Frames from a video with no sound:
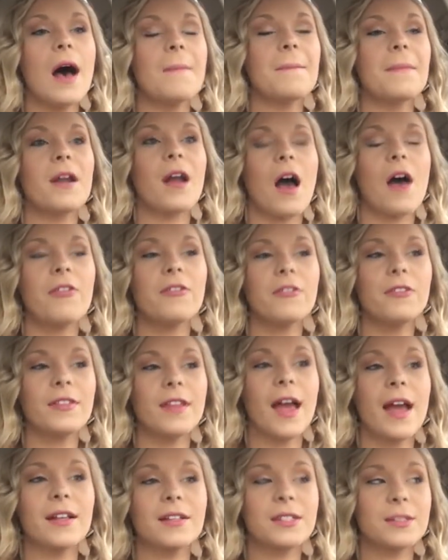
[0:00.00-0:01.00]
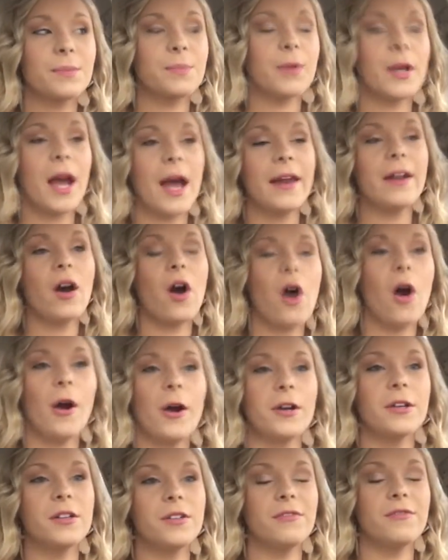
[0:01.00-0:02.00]
but other than that, it's kind of
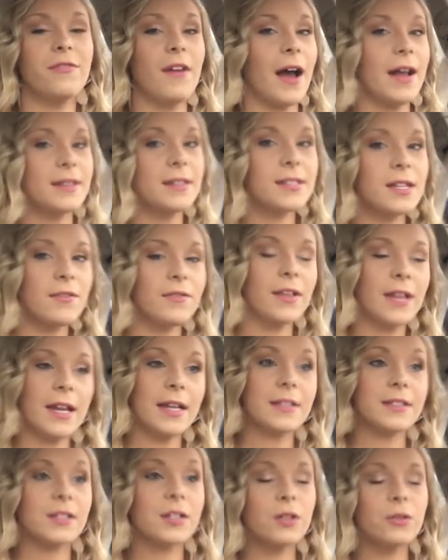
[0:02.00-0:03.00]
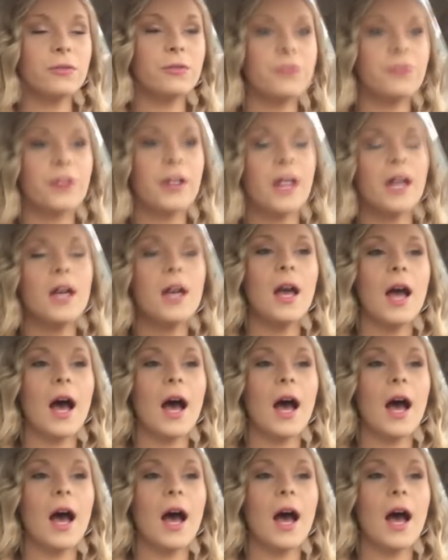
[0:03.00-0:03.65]
hard to find stuff that isn't gluten-free.